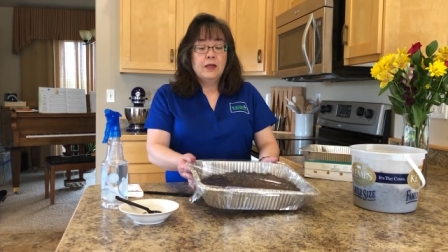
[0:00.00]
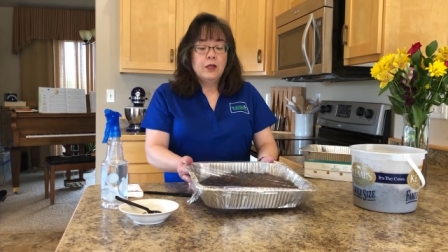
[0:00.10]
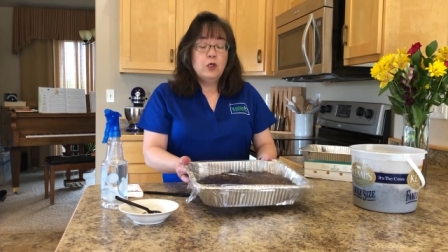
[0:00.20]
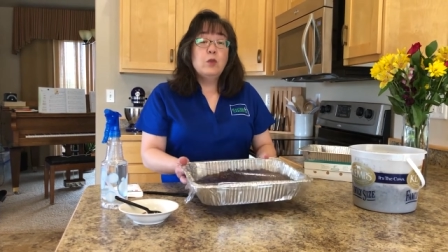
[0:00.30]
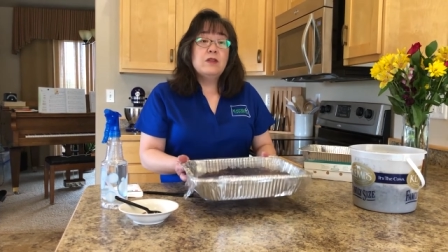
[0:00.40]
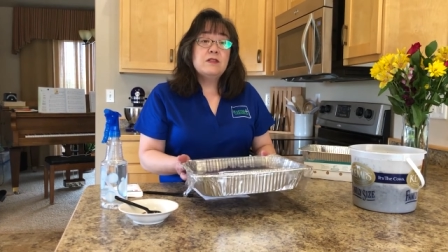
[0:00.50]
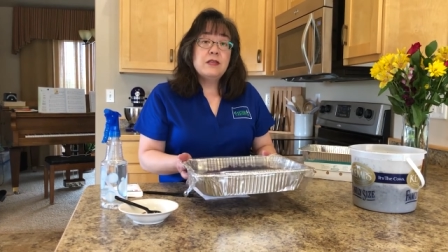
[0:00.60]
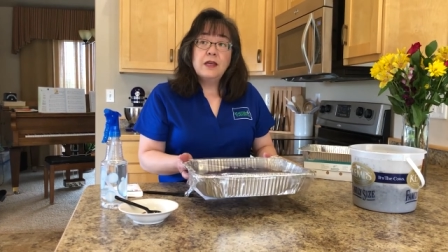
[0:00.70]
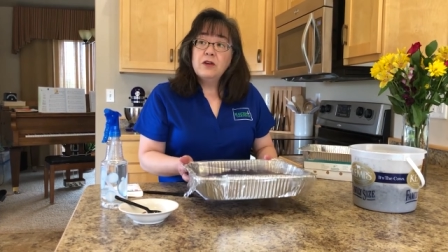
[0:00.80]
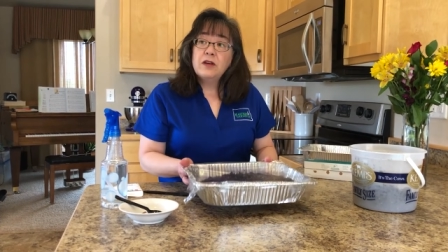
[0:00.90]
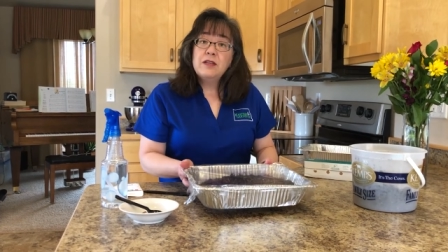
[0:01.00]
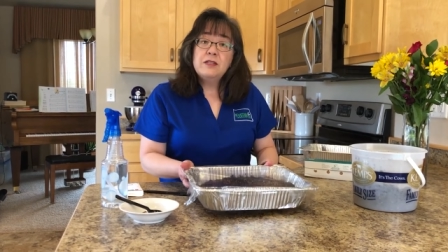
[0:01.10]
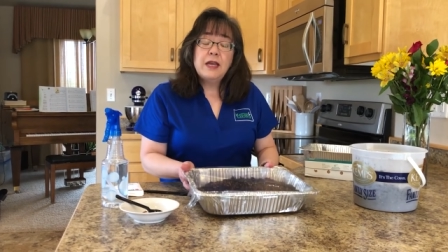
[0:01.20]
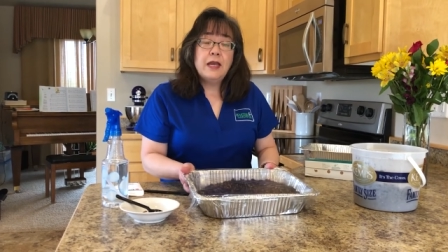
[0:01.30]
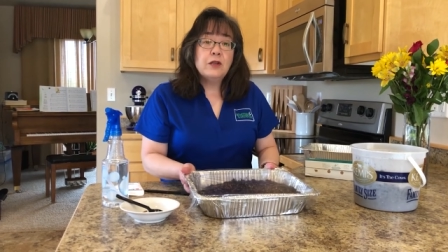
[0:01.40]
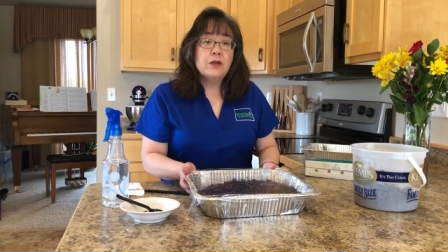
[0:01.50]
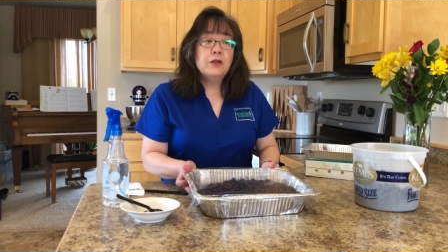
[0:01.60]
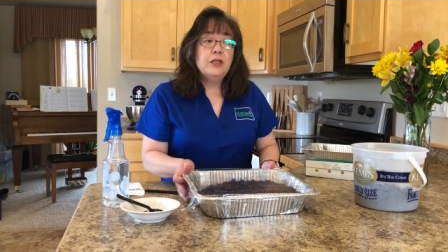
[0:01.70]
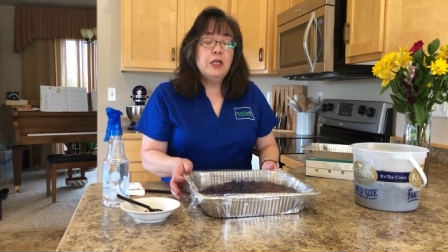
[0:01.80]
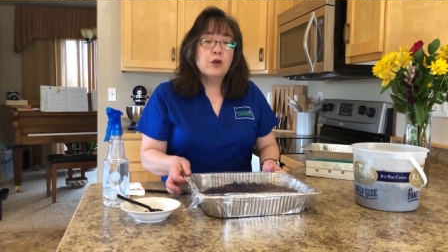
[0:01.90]
You would set your container
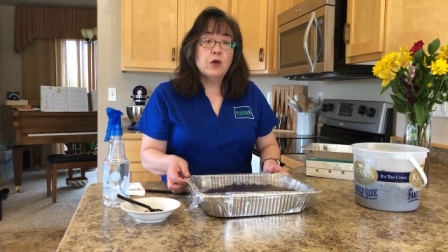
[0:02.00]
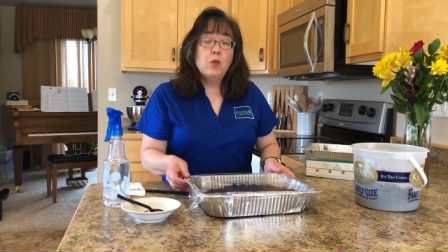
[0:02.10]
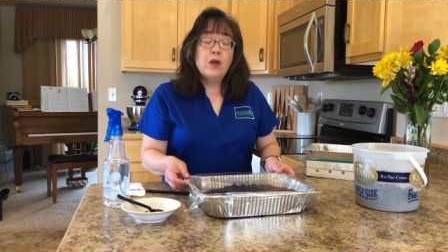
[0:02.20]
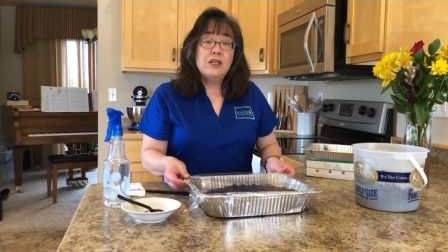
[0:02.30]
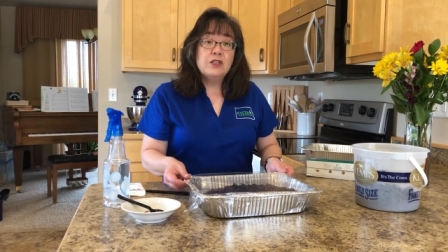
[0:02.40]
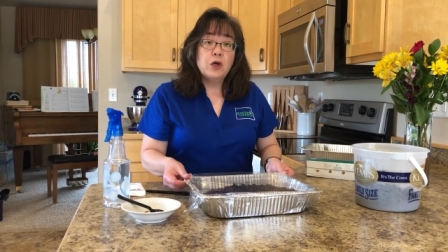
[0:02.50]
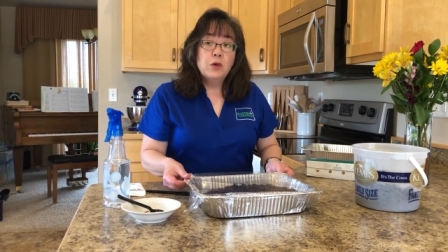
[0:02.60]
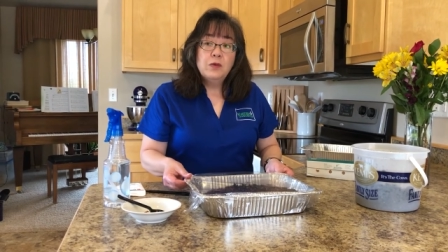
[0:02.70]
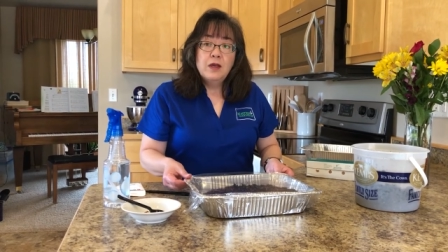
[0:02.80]
near a window